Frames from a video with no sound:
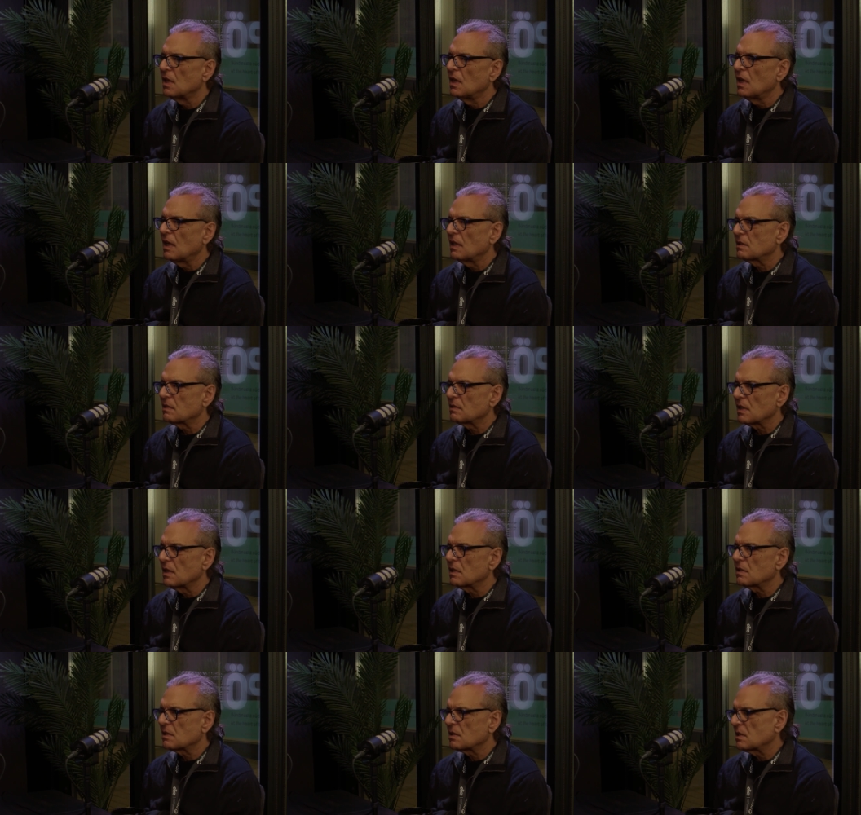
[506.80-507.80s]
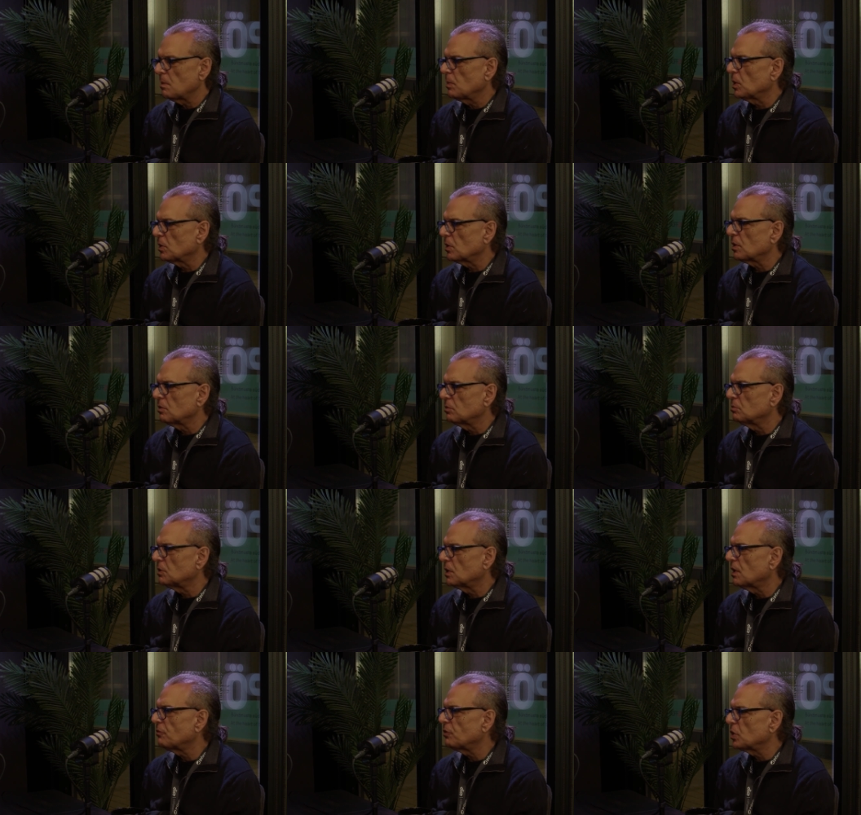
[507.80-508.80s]
it's it's similar
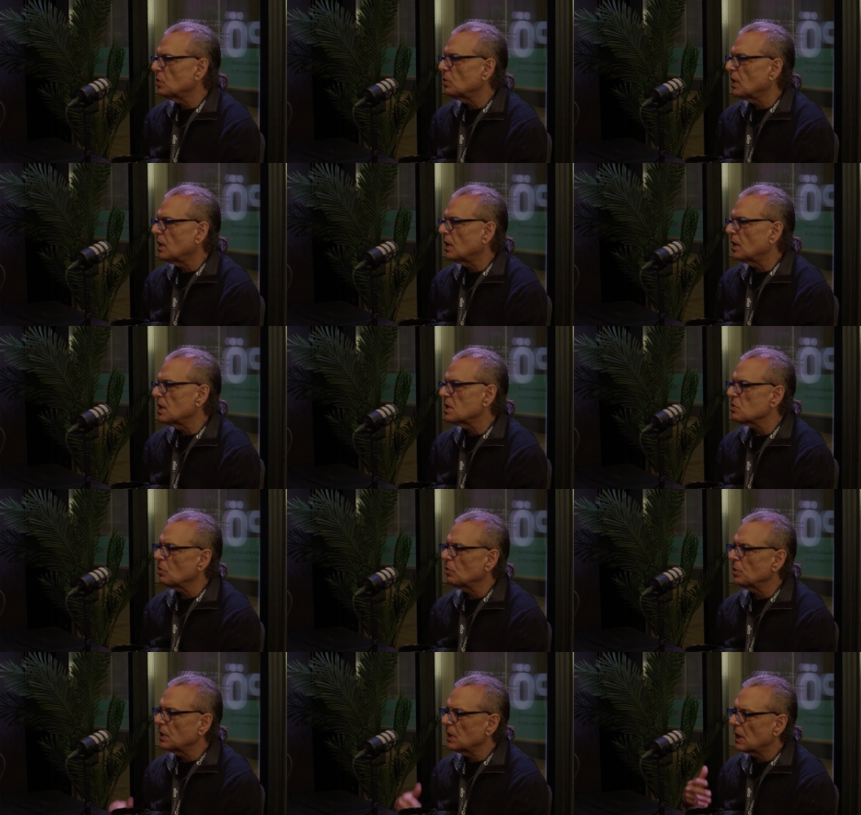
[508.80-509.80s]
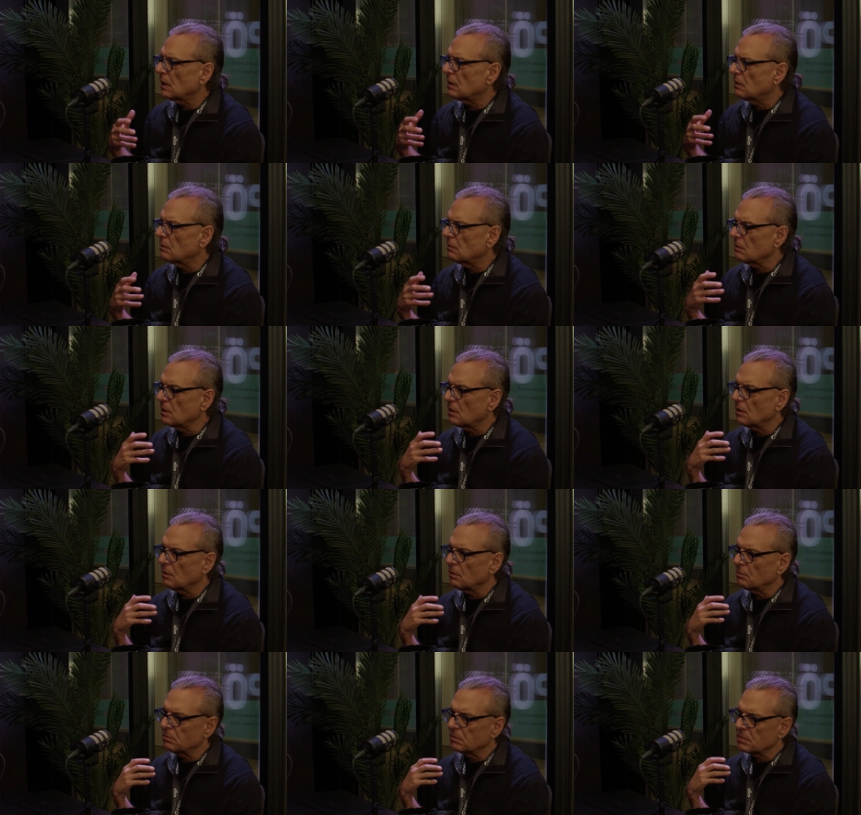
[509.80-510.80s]
wherever you are. It's only that you
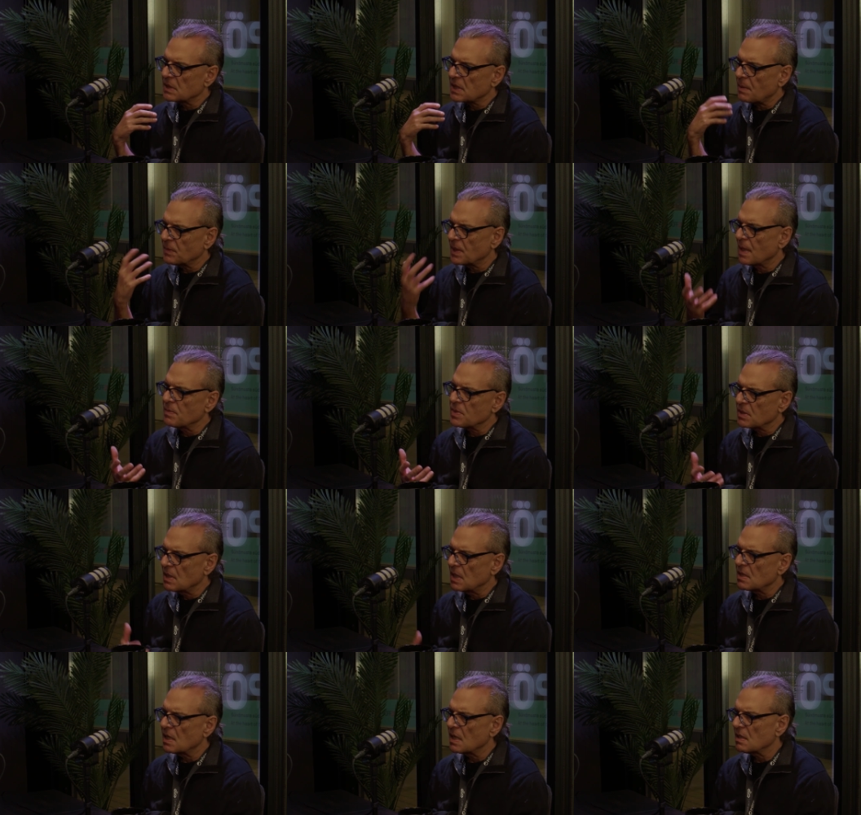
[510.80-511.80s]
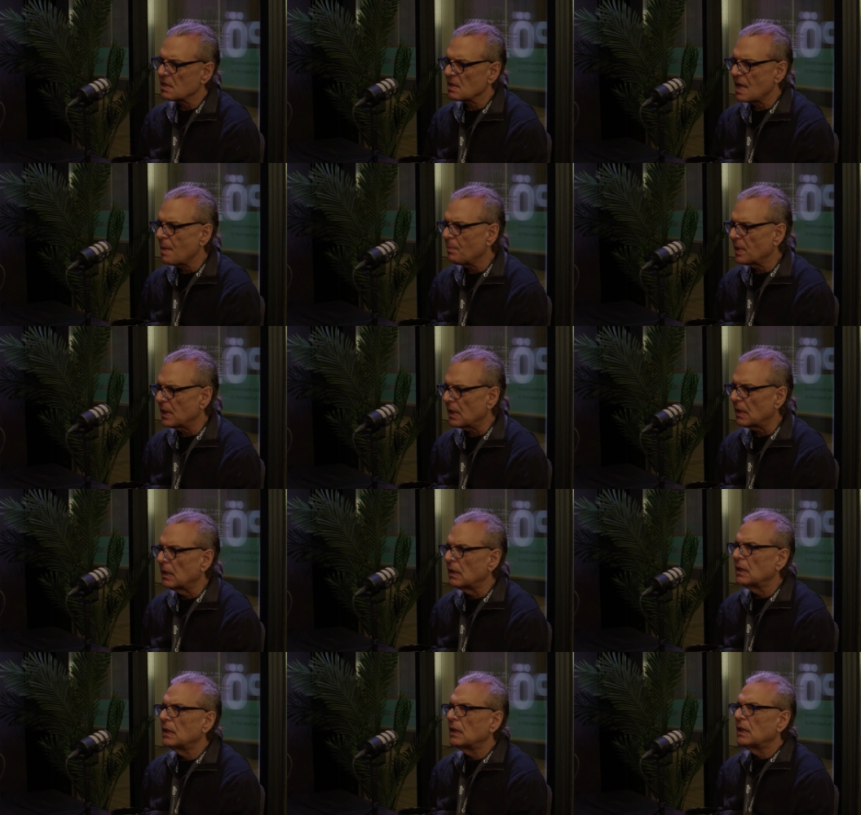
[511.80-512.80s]
know, sometimes these things happen
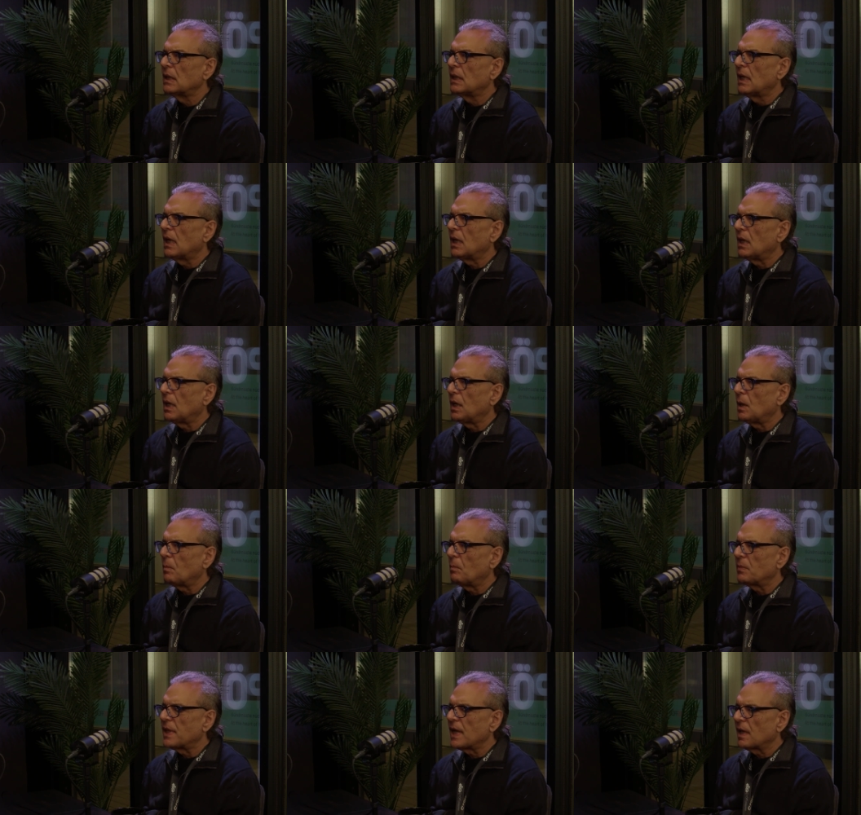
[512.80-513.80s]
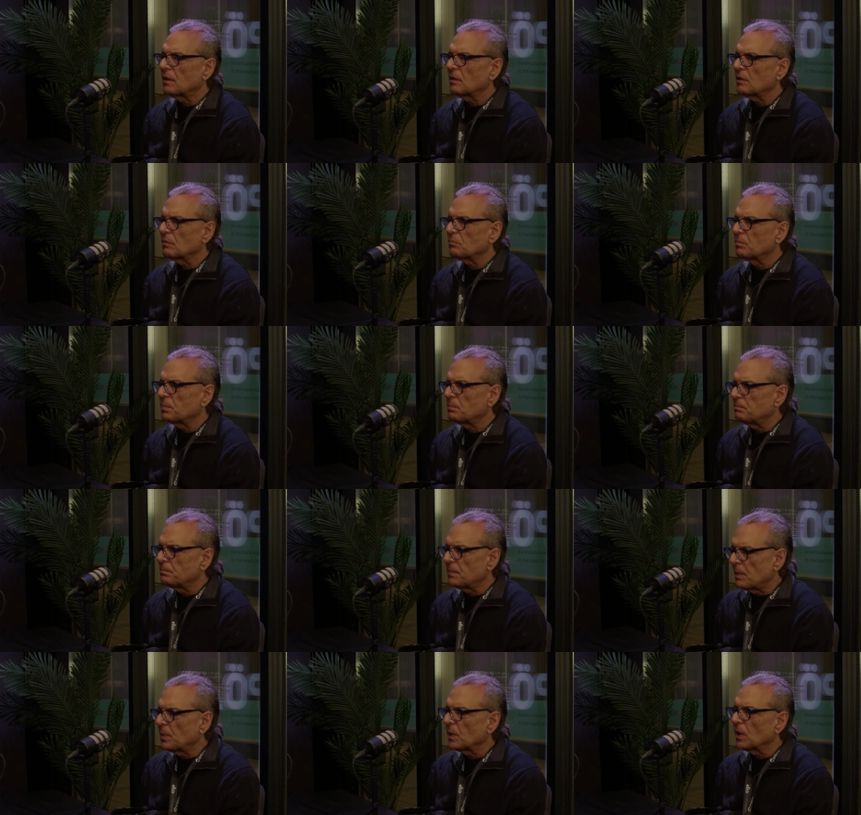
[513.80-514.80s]
um, that
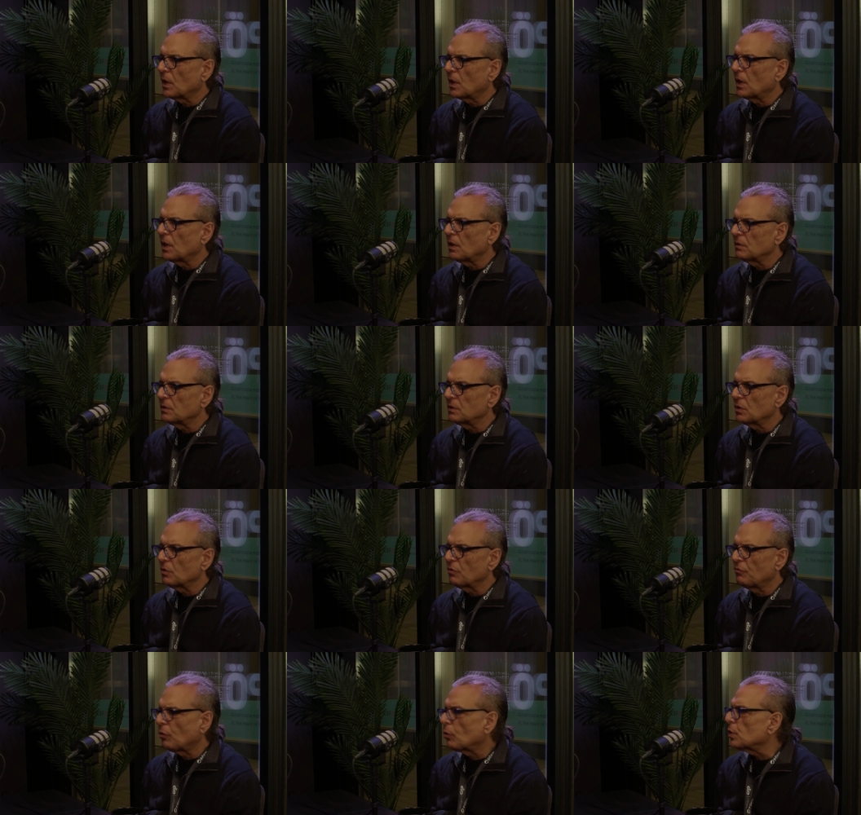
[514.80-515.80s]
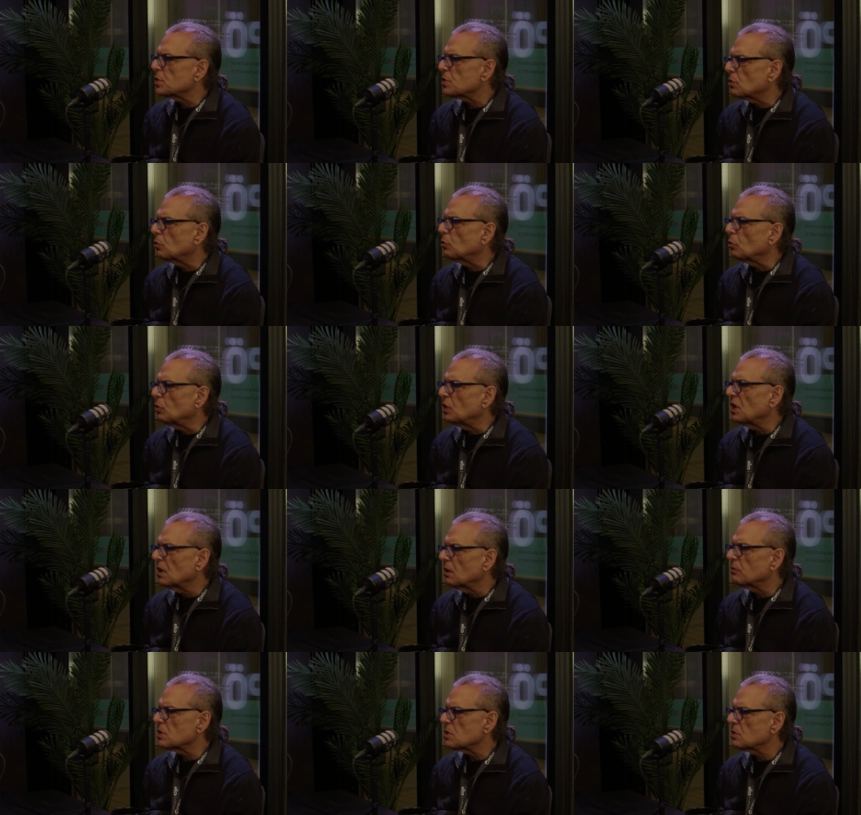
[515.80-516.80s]
people are, you know, forced to
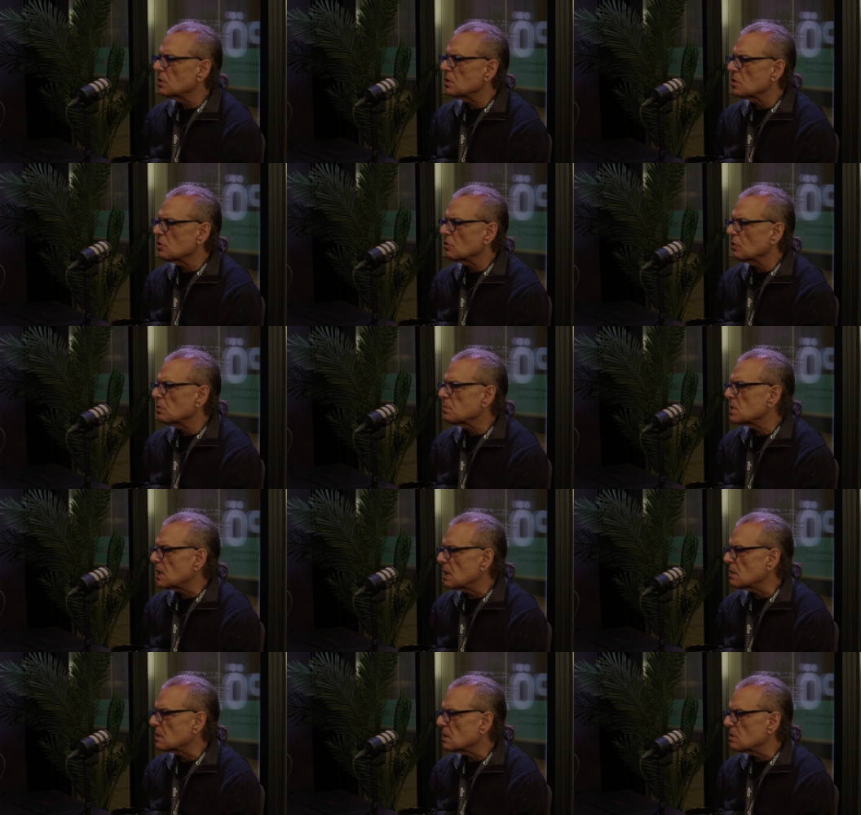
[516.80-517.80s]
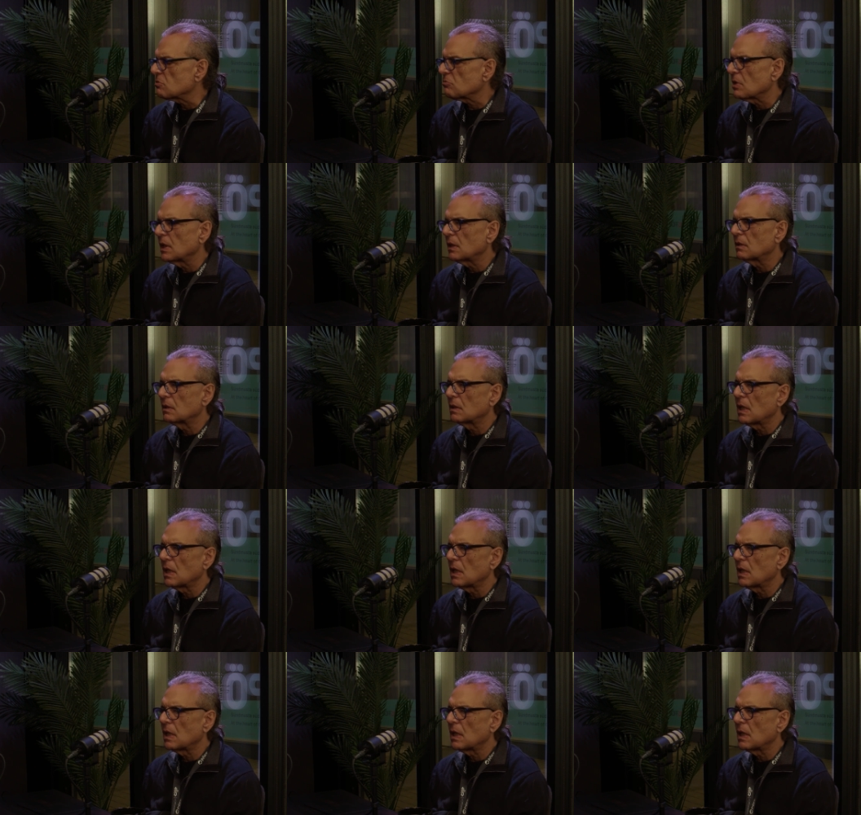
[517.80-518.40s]
deal with certain circumstances, right?